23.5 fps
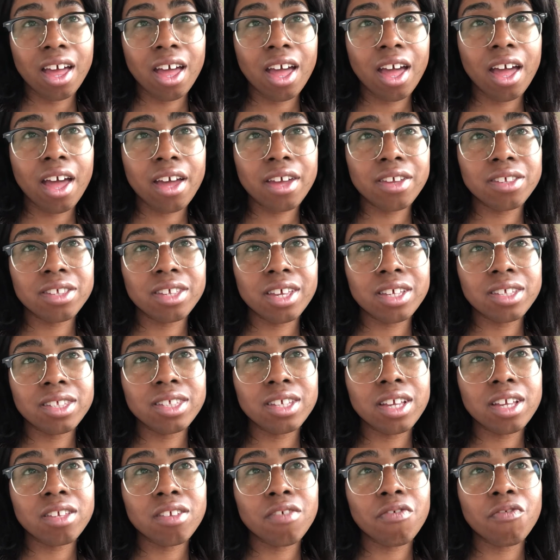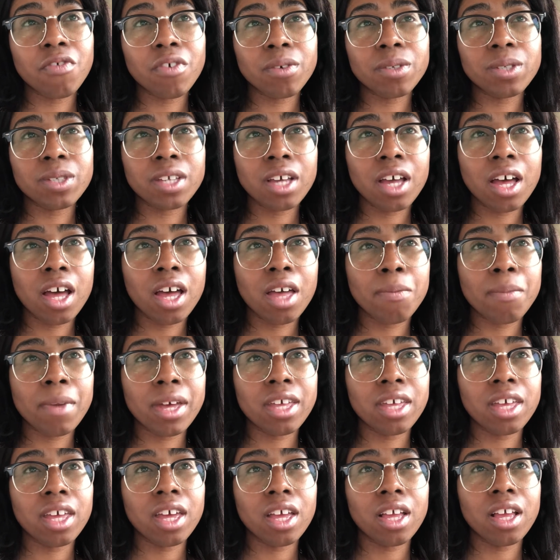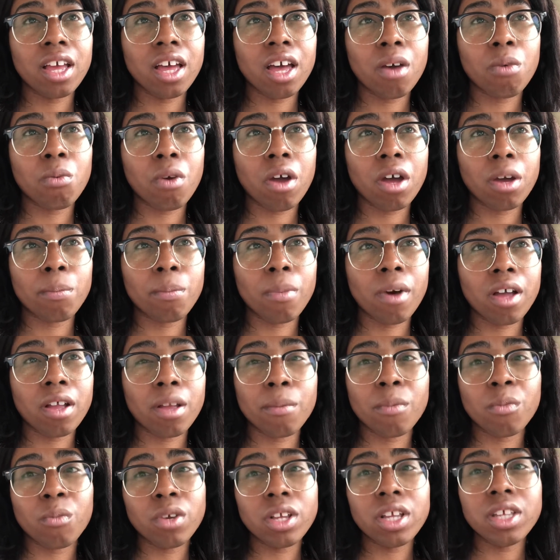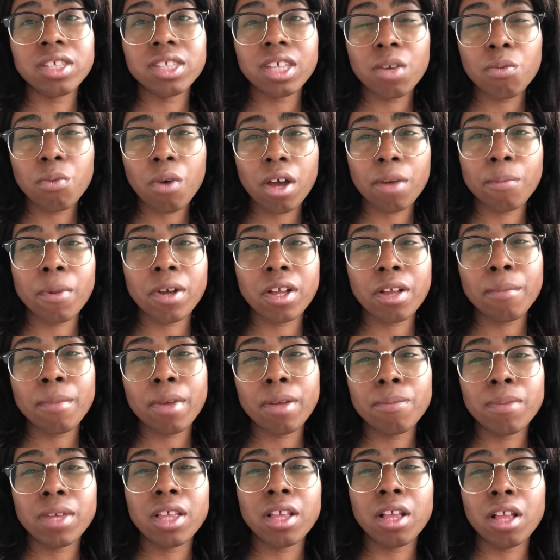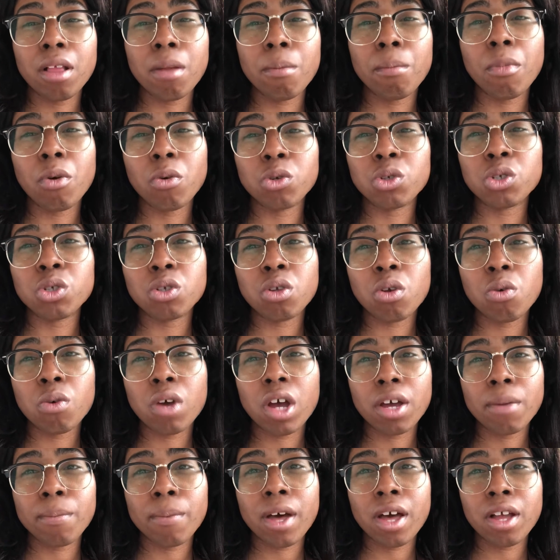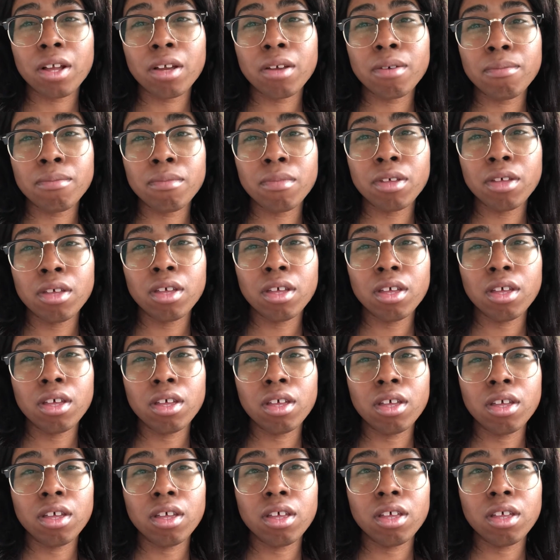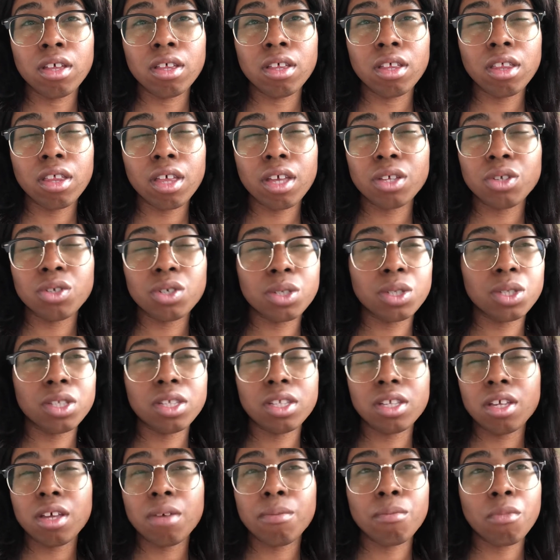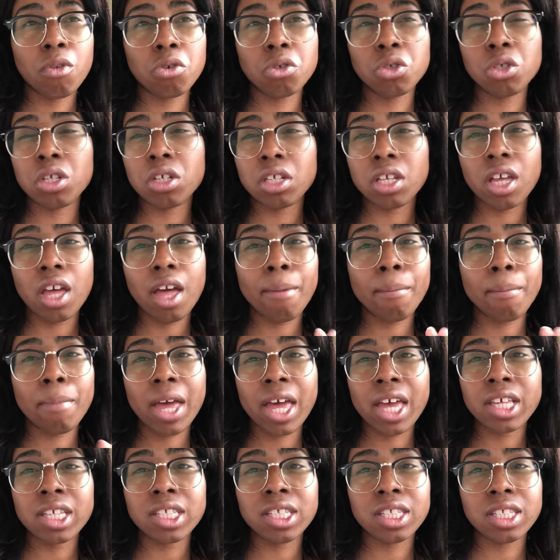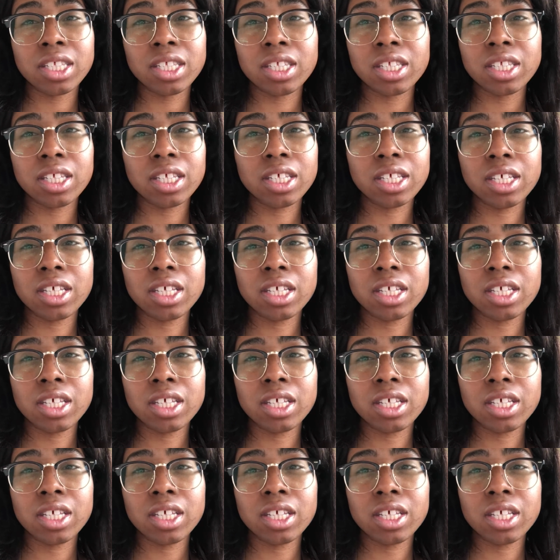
And that's not the first time I hit a rock bottom. When I say rock bottom, I mean an emotional rock bottom. Like just emotionally a mess.